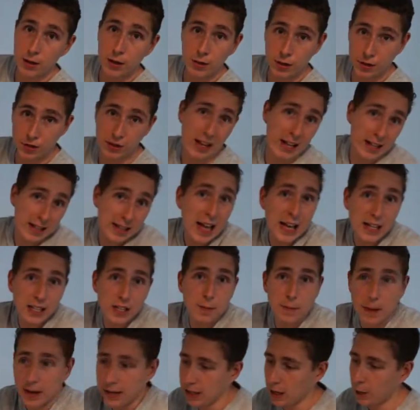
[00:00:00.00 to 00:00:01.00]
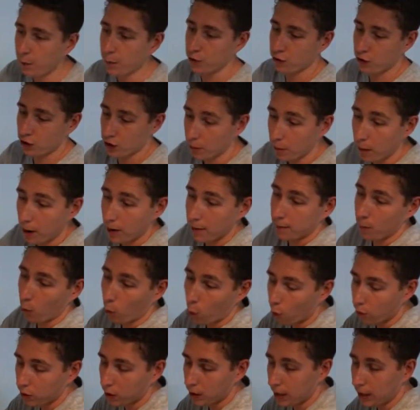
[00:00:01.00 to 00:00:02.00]
so that, that's the main difference, right? You might
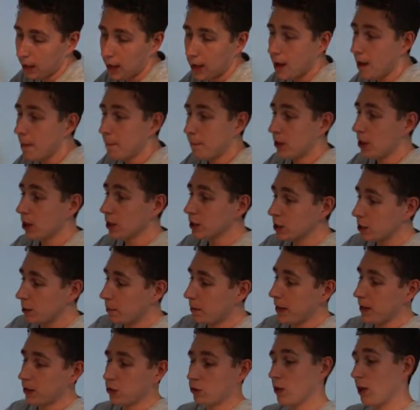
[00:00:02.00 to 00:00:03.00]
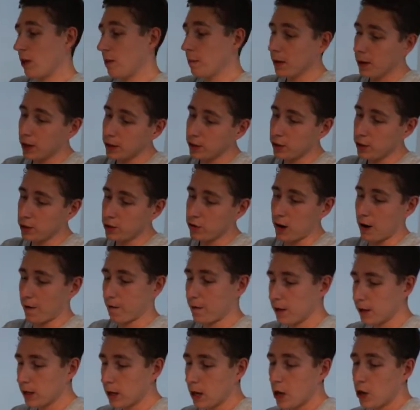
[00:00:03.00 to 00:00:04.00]
already, because of the pixel data, because of the
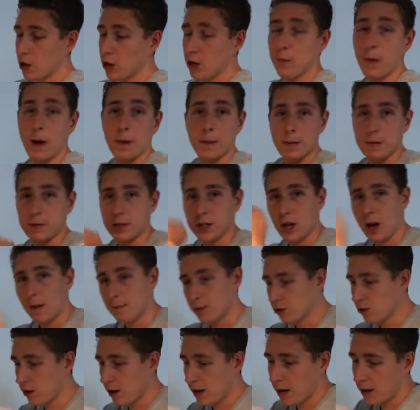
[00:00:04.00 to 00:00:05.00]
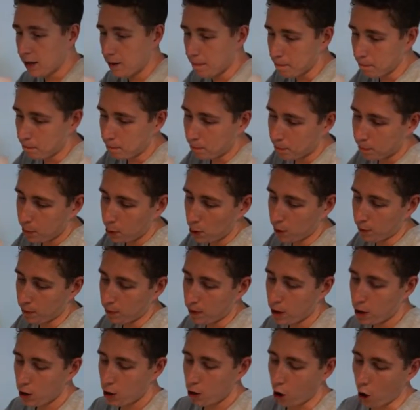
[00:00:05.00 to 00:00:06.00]
traffic, you might be able to come straight in and
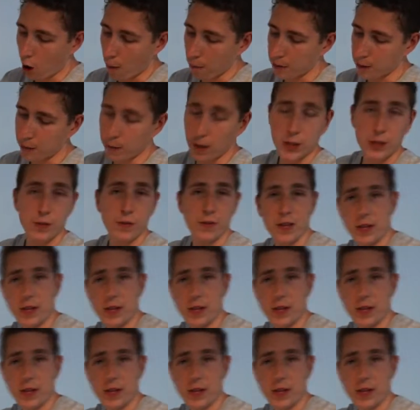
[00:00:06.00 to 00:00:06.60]
boom, optimize